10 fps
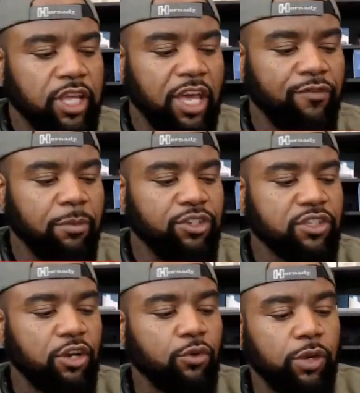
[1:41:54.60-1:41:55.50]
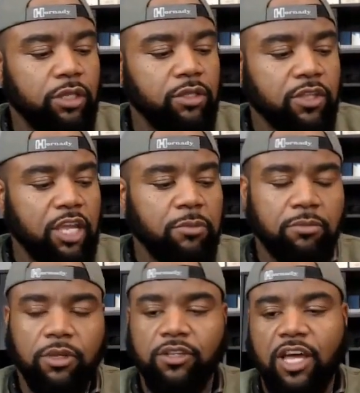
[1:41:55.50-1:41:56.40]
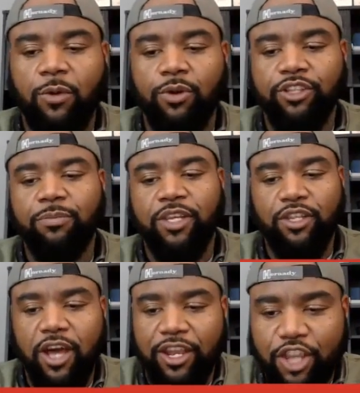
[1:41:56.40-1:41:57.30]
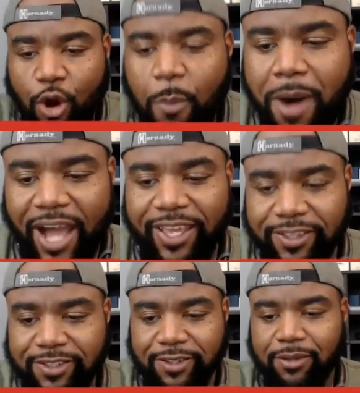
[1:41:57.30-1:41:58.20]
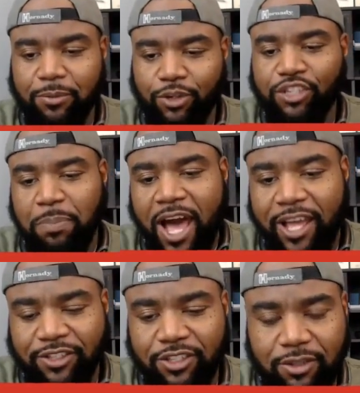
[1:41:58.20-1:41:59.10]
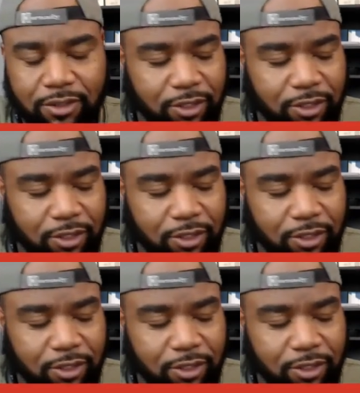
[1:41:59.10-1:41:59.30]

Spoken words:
came from, I'm just gonna read the statement because I want it to be a no biased response to the